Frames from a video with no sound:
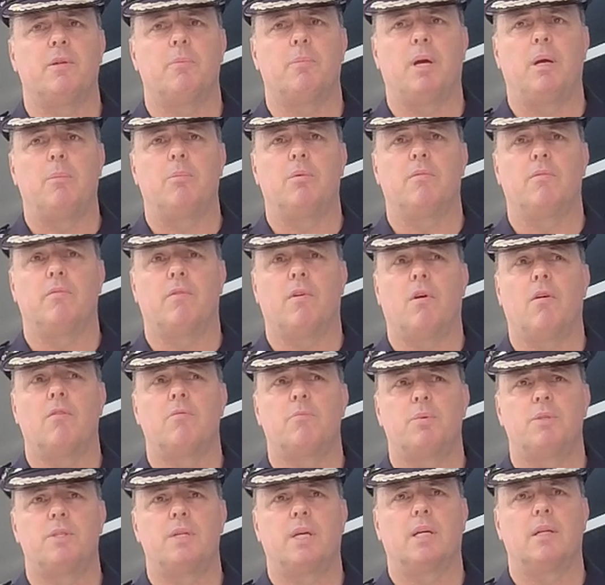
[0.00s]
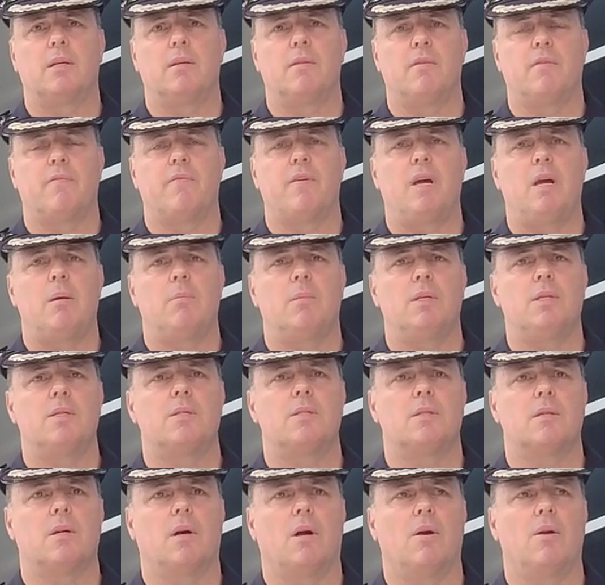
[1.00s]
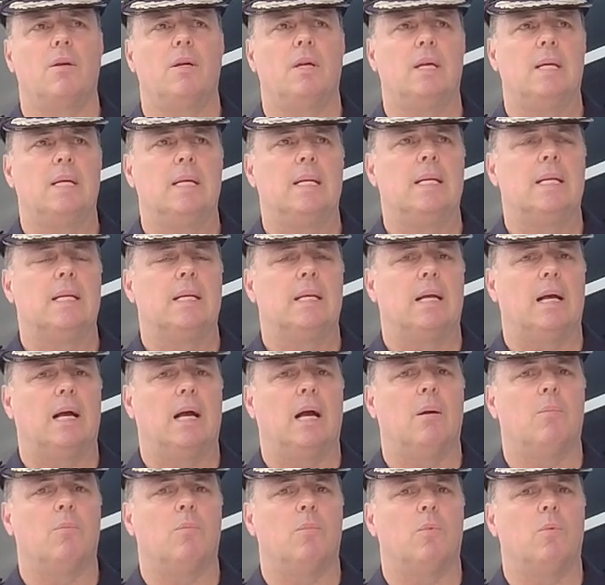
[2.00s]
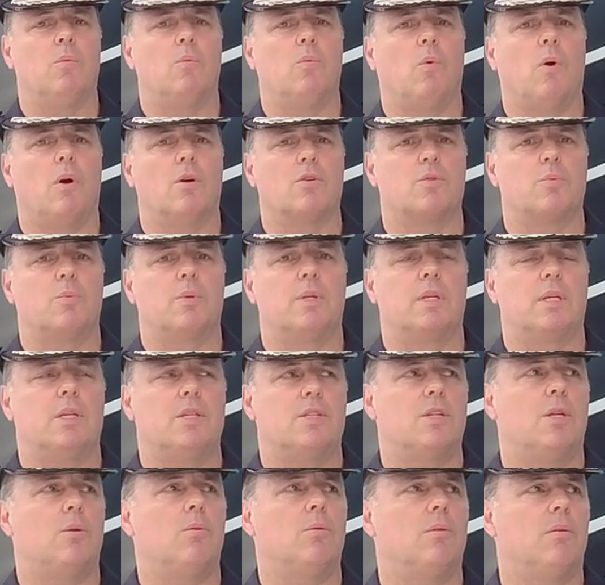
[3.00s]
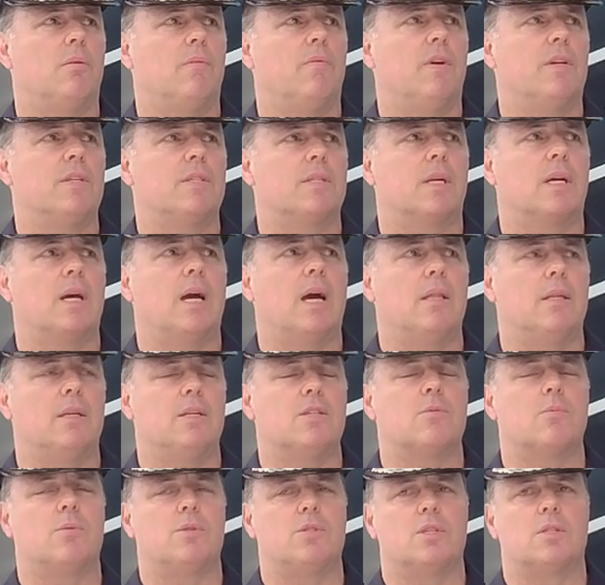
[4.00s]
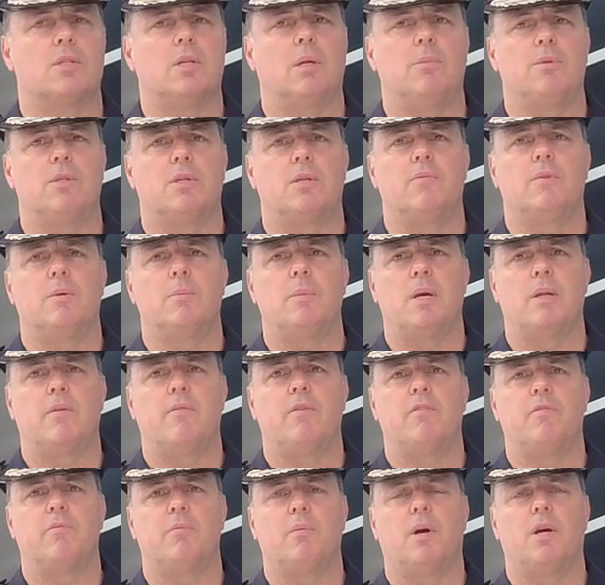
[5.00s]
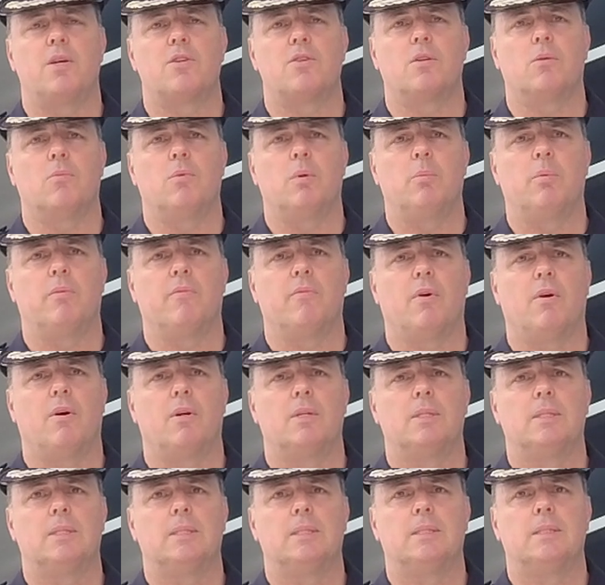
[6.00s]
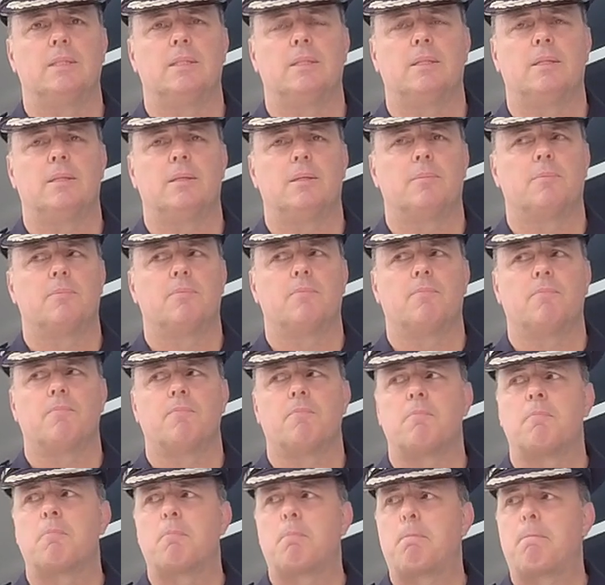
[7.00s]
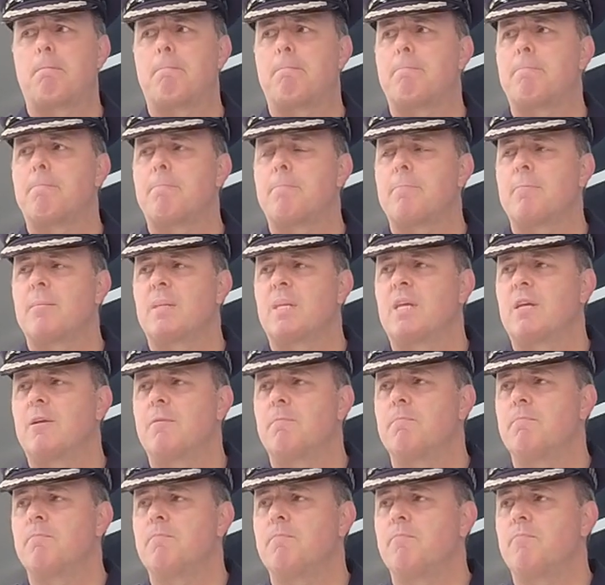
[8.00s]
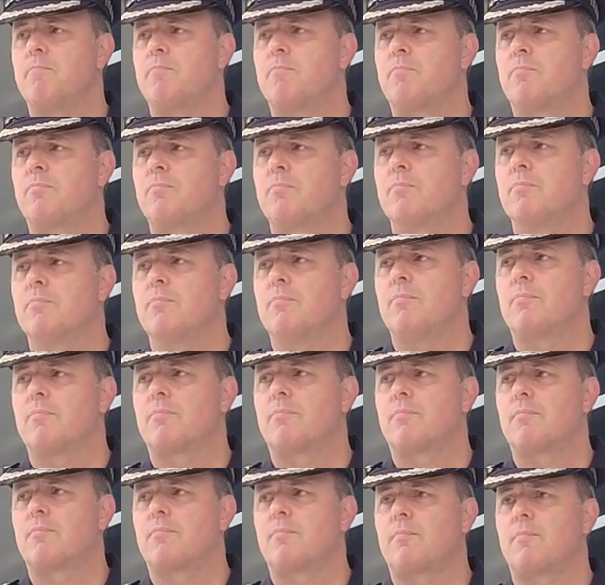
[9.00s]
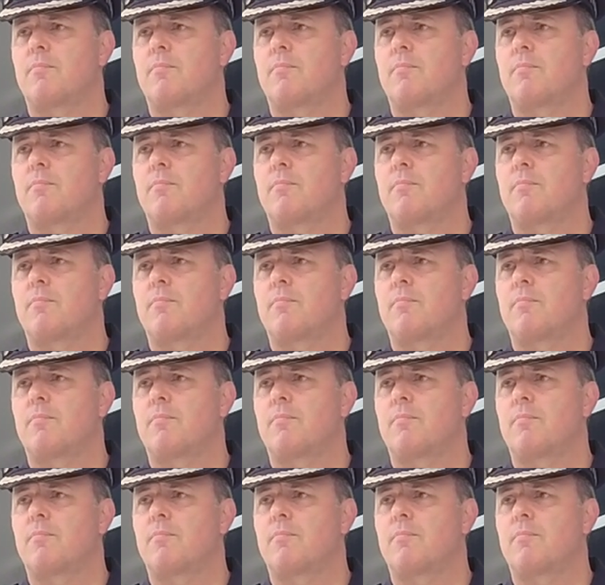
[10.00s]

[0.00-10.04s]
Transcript: the people involved, particularly the families. So whilst we're continuing to investigate this, we're just limiting the amount of information that we provide. Is it more of a retrieval than a search?